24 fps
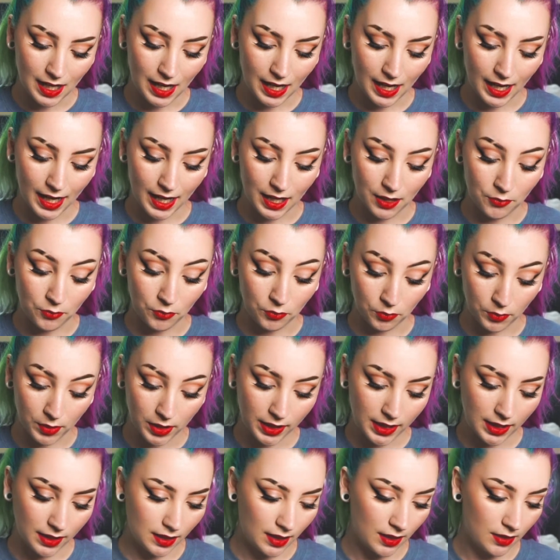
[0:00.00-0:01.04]
I
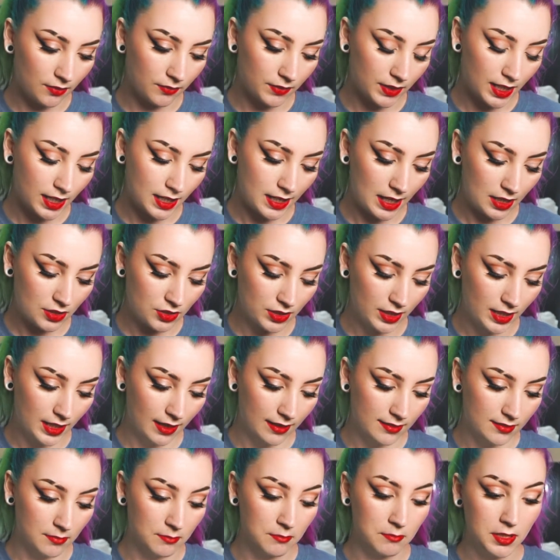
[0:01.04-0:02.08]
really love that it actually
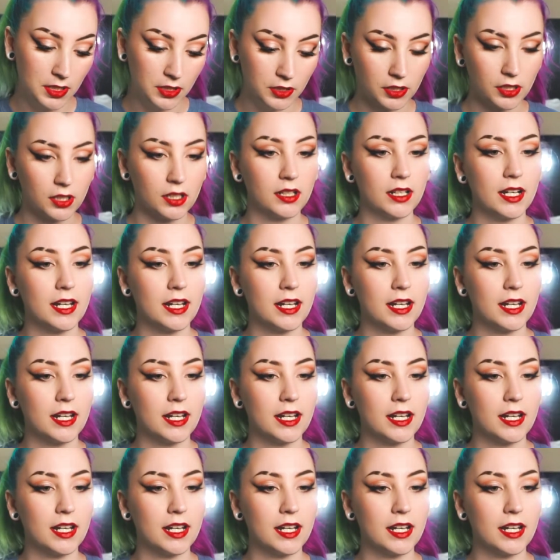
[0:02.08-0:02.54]
has a mirror